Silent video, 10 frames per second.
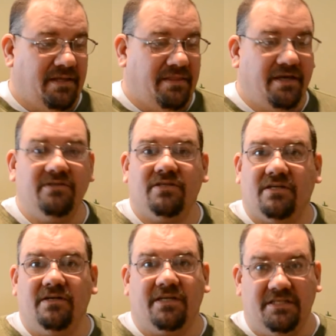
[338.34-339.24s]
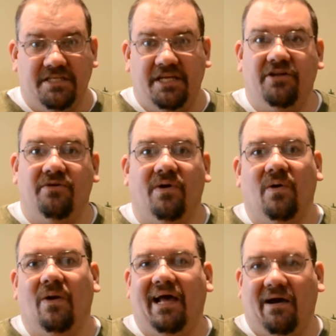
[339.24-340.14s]
Those are going to continue to
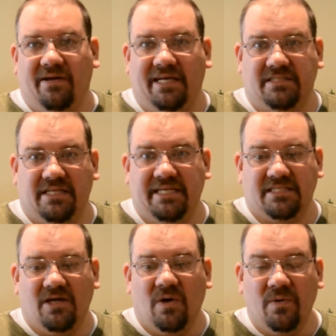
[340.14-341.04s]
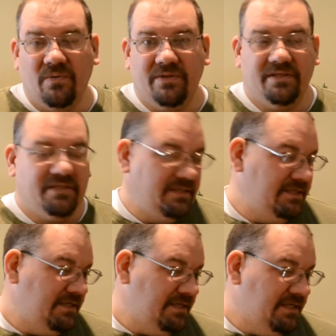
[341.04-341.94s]
roll out as things go on.
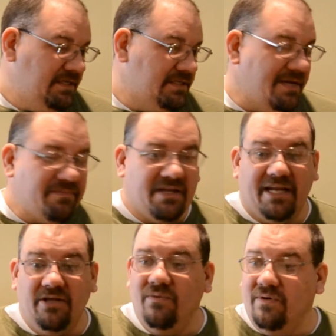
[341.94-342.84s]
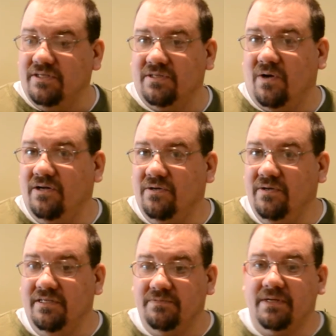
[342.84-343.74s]
Something I do want to start
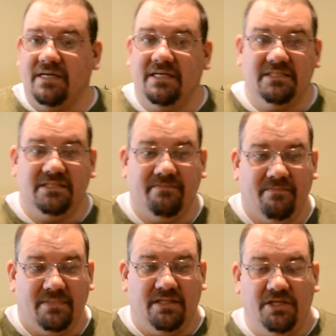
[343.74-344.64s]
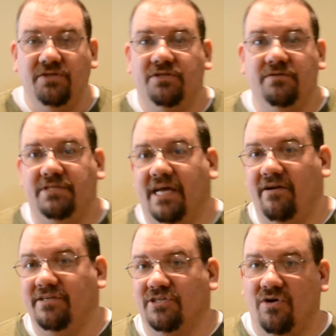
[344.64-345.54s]
doing is, because the YouTube
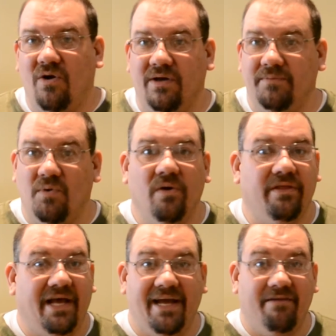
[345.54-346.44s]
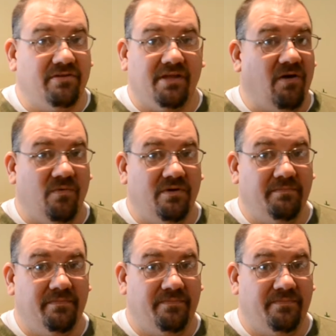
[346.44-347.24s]
channel is growing more than I ever thought it would